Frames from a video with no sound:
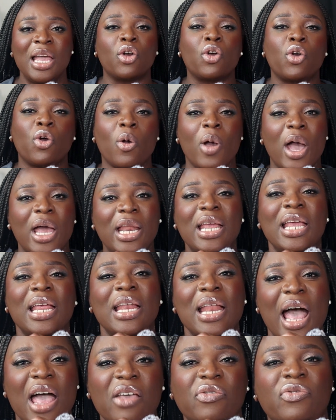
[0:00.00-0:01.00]
Your
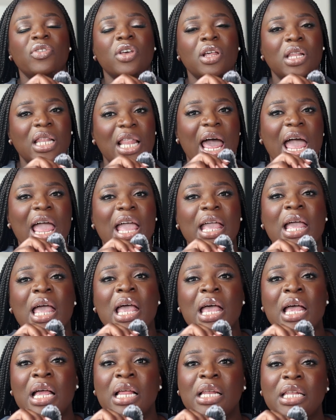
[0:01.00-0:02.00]
credit, I feel
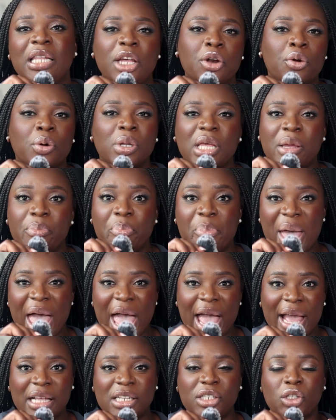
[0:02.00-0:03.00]
literally
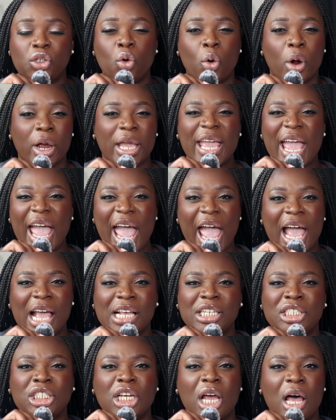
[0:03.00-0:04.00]
backs your
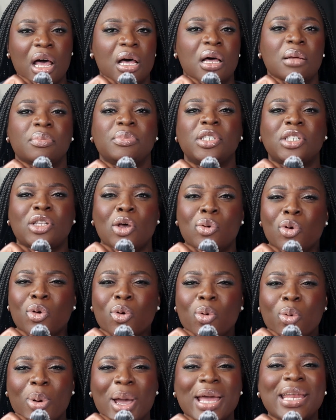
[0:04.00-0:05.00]
cash up. So
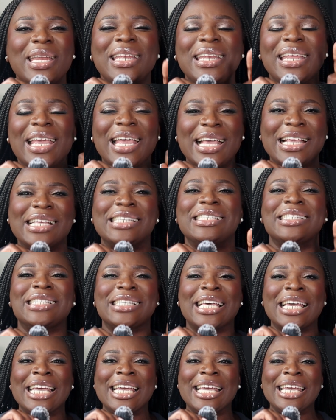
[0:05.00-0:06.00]
credit
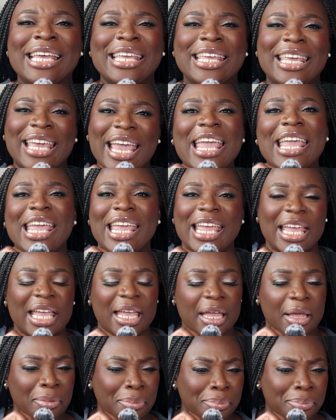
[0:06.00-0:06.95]
is king.